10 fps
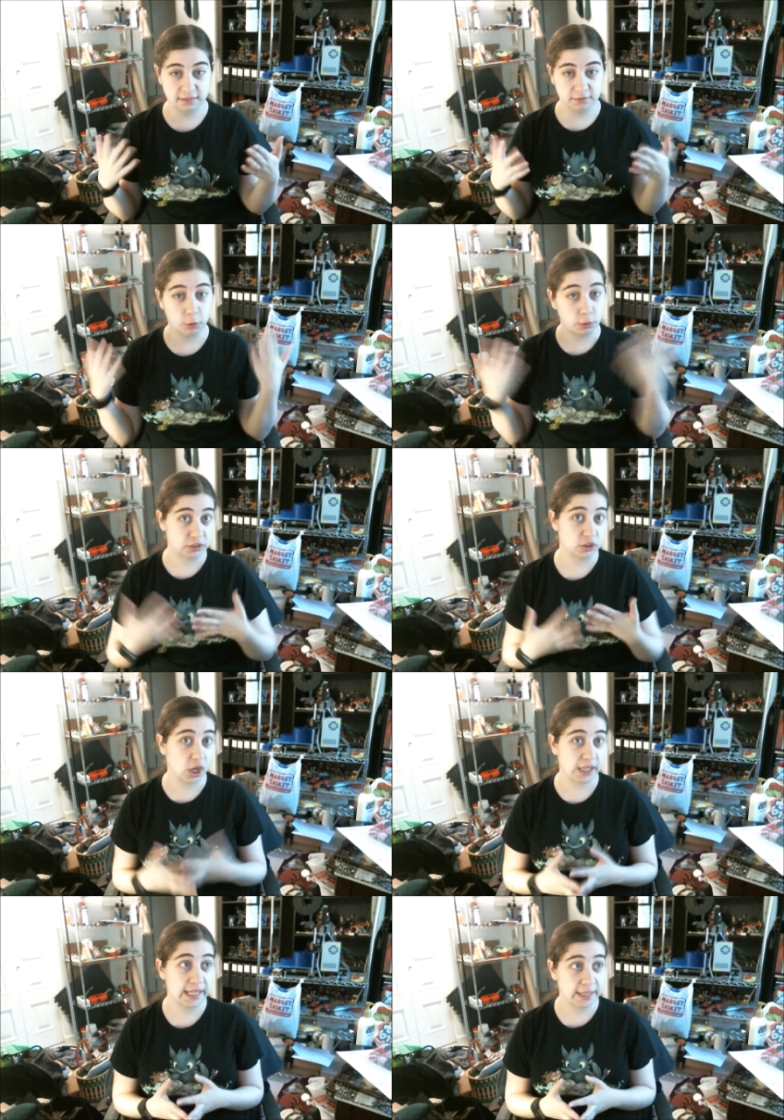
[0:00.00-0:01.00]
focused
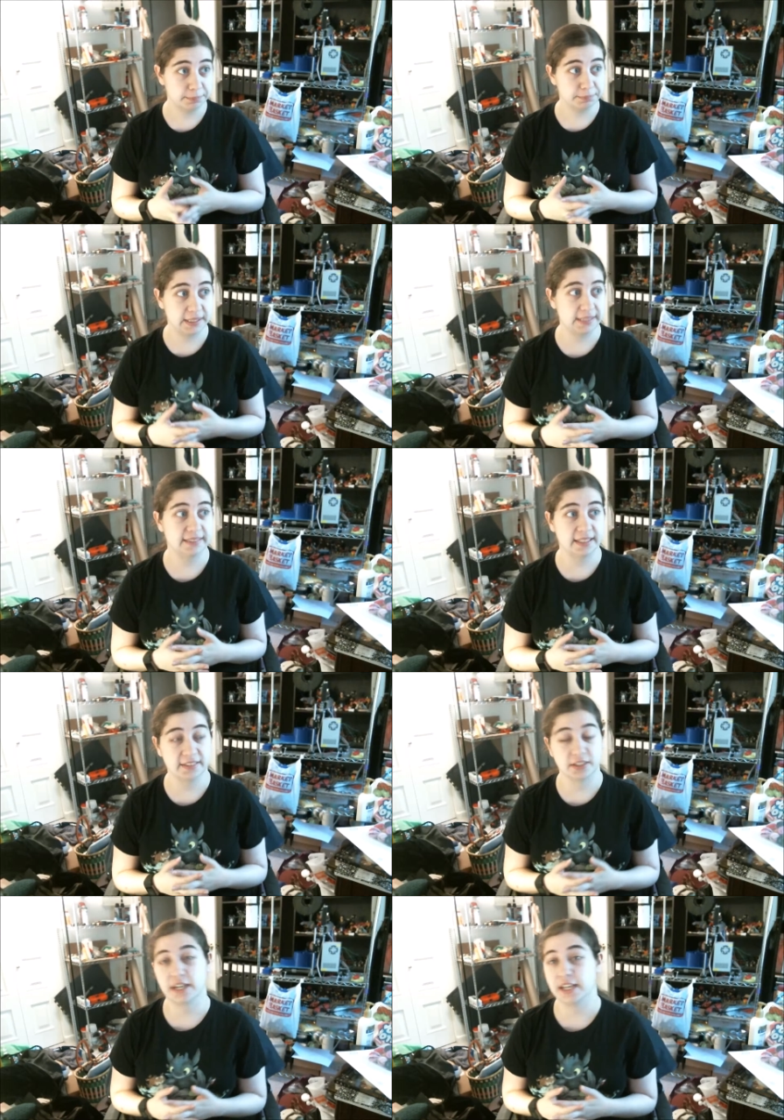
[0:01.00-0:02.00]
on him because it is
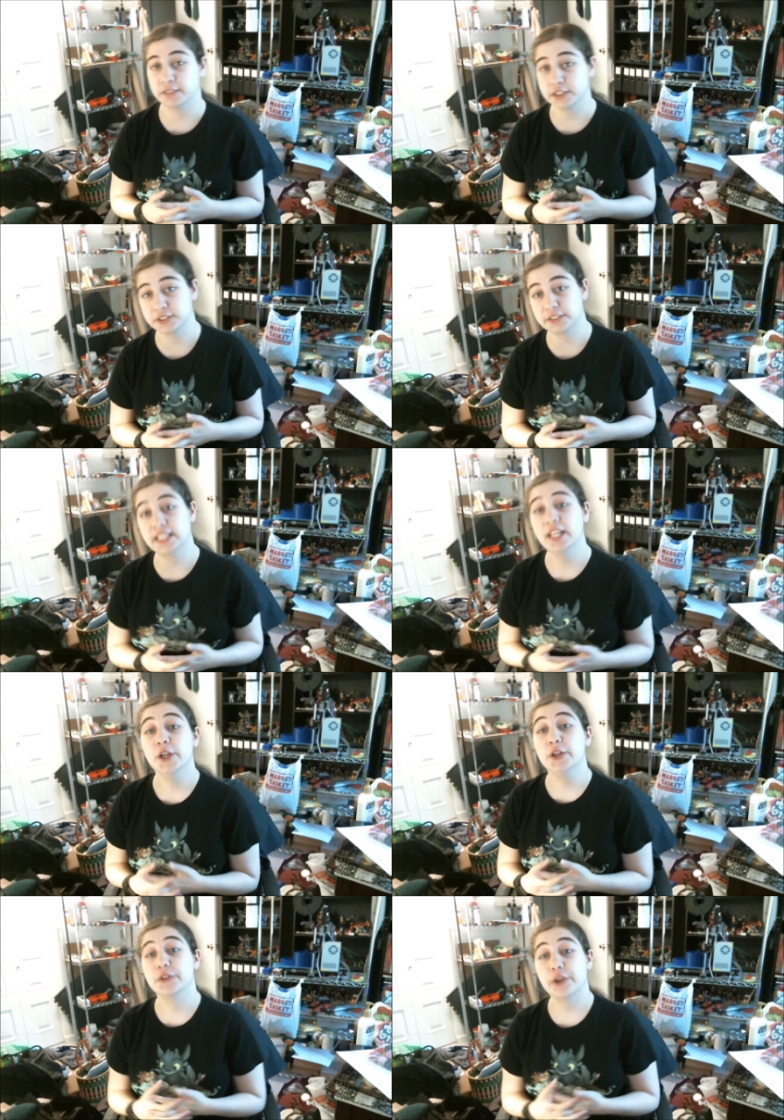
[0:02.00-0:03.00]
our anniversary,
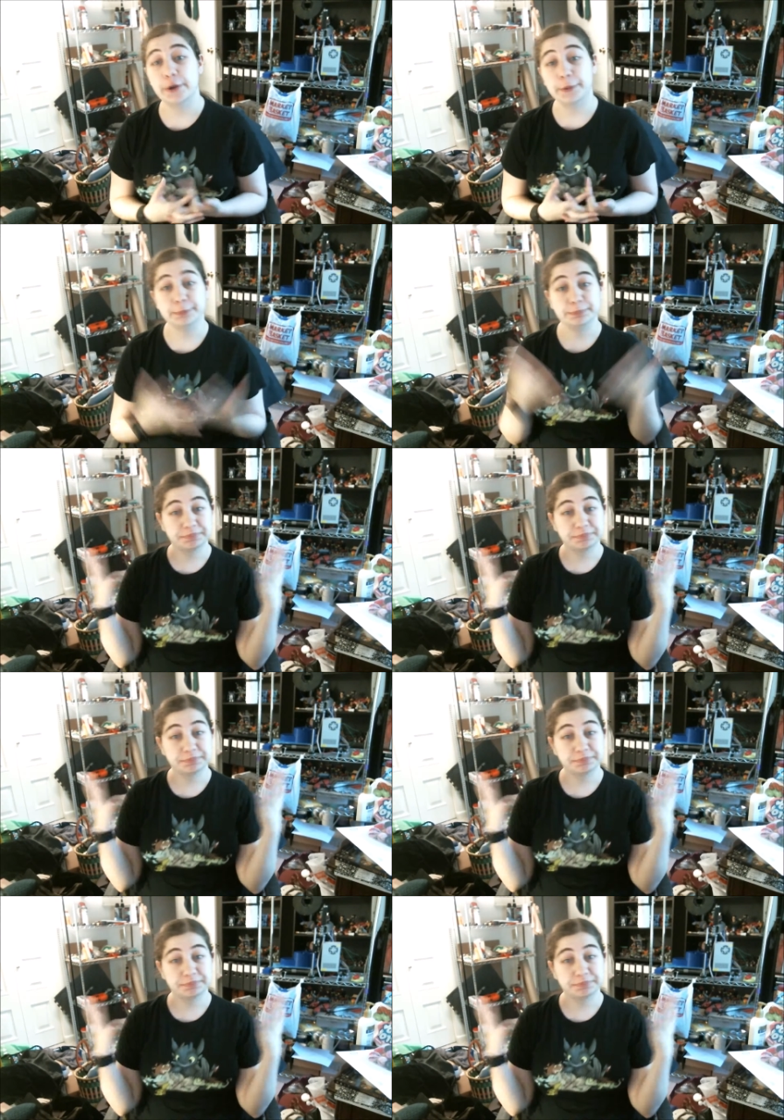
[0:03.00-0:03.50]
so